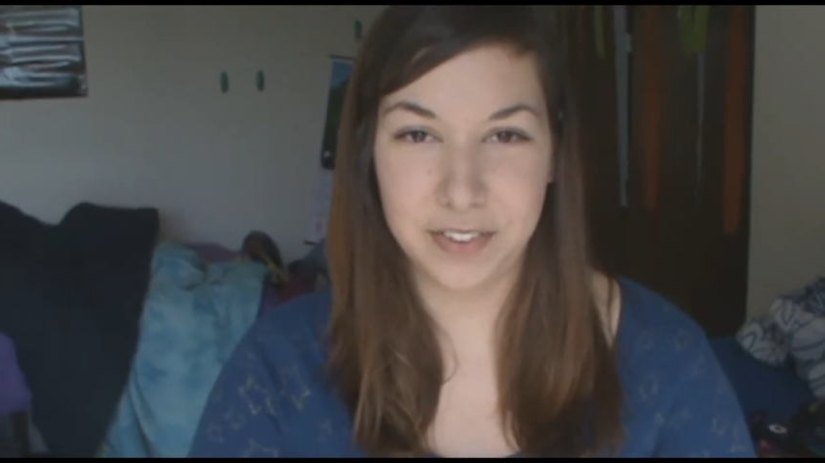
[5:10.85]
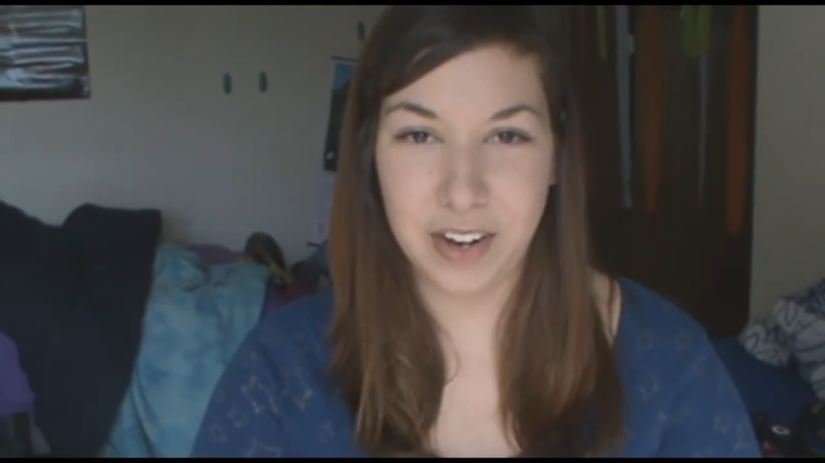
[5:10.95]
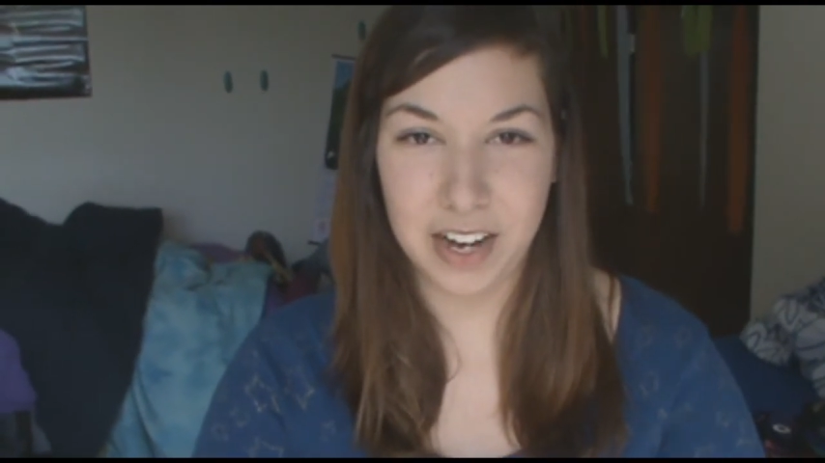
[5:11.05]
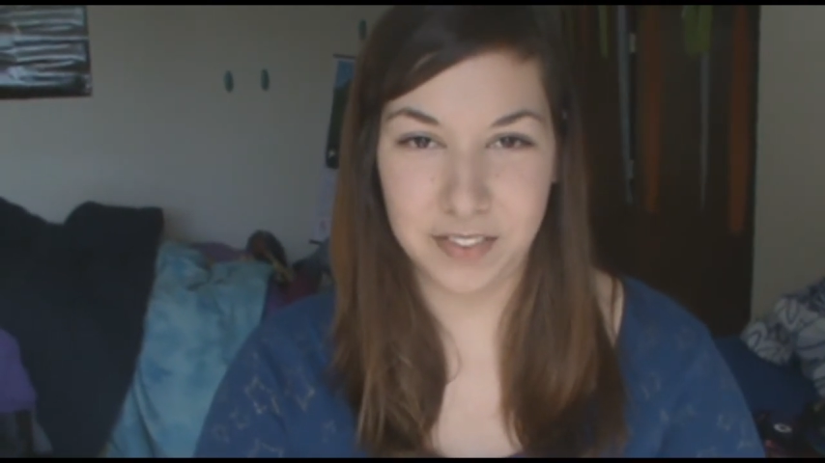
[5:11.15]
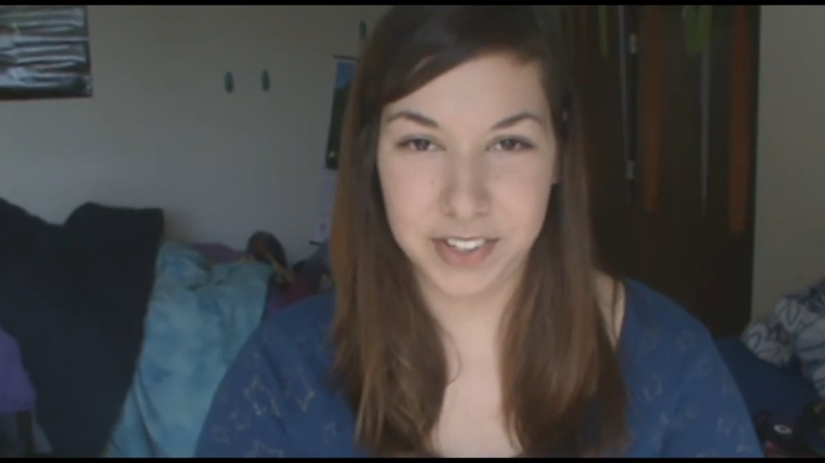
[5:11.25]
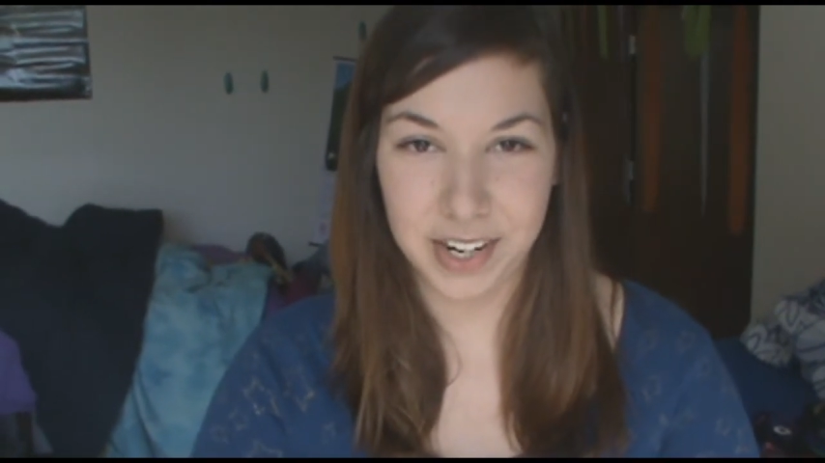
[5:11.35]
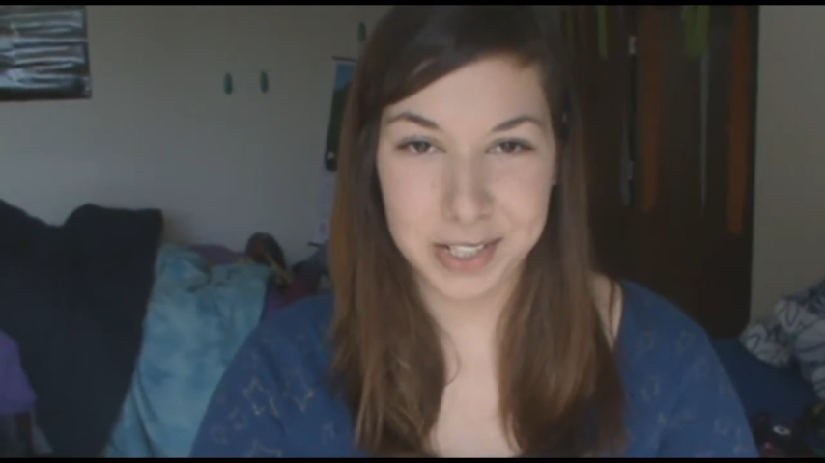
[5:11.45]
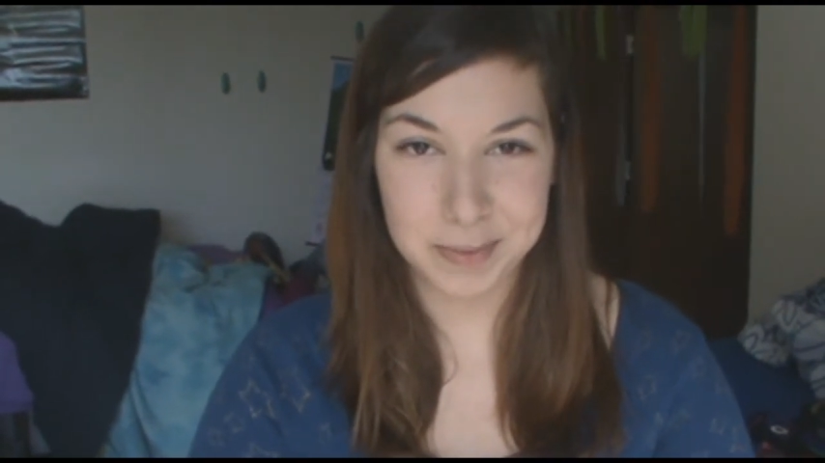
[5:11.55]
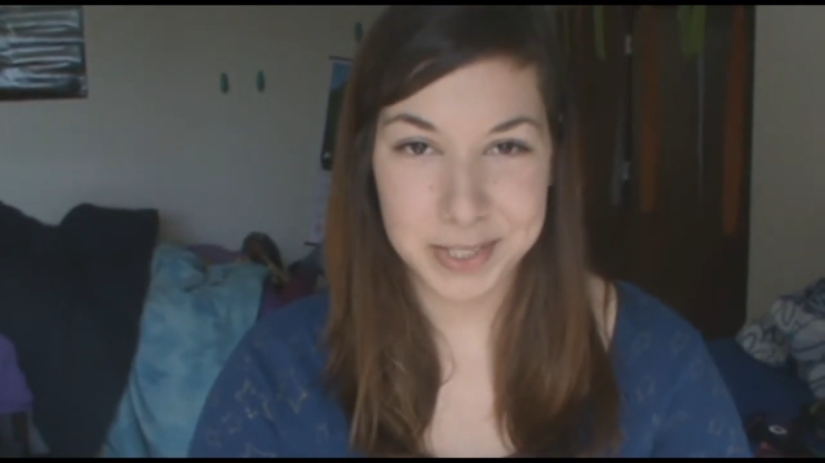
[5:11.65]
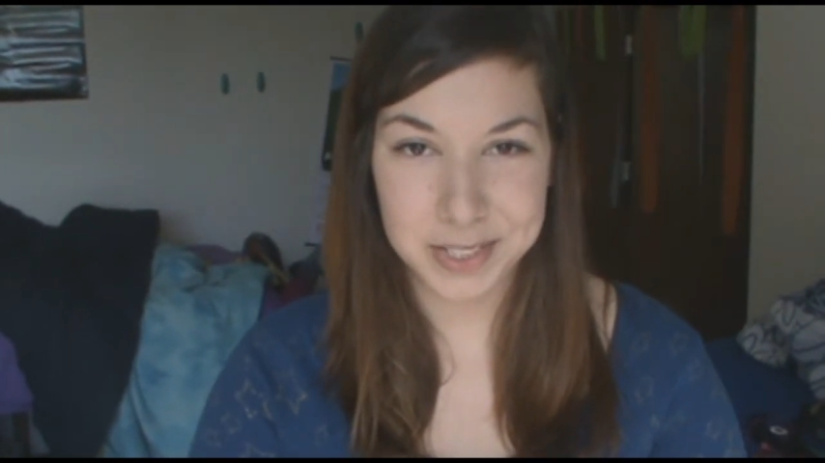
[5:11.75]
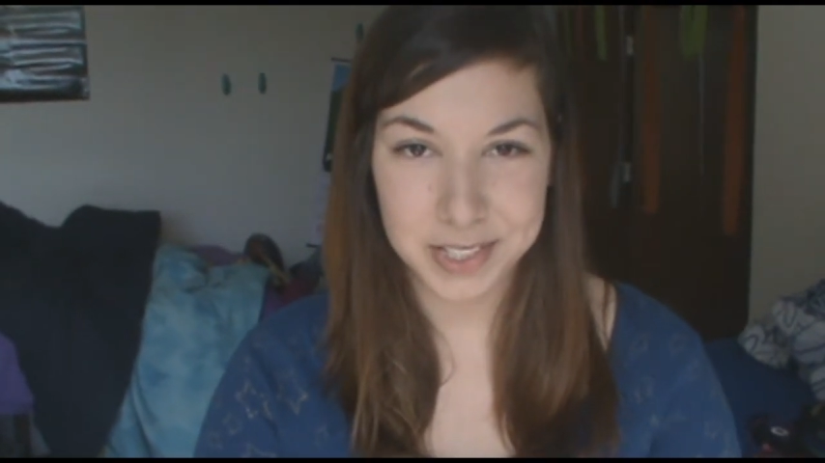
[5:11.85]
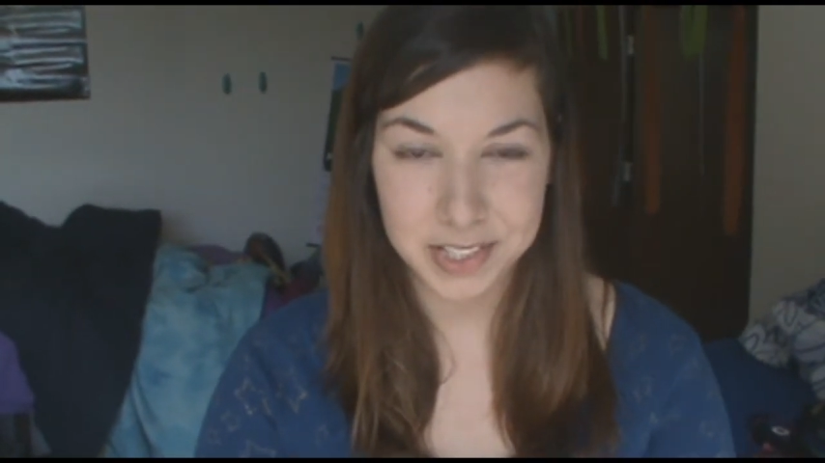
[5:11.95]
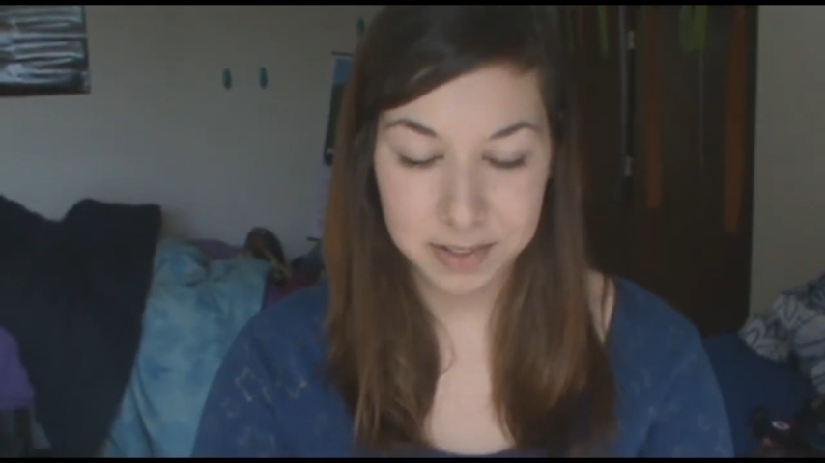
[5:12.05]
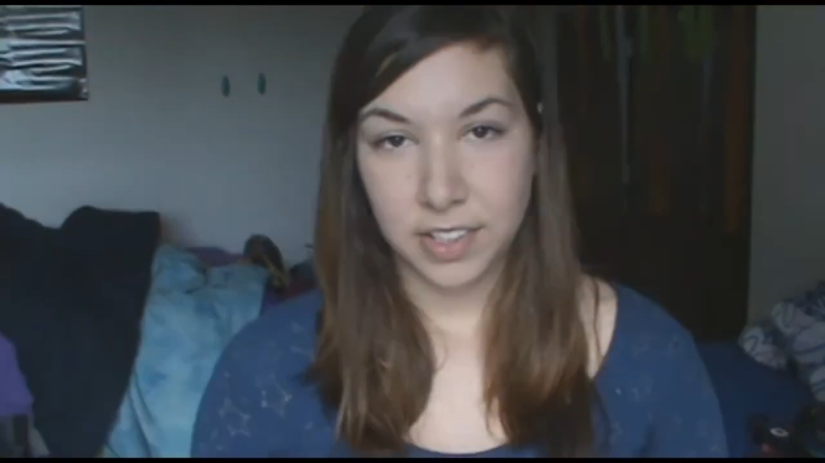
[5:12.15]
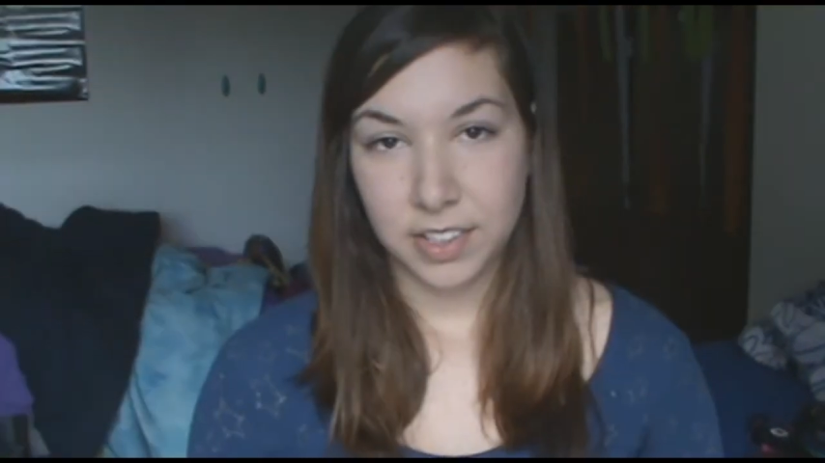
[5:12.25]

of advertisements.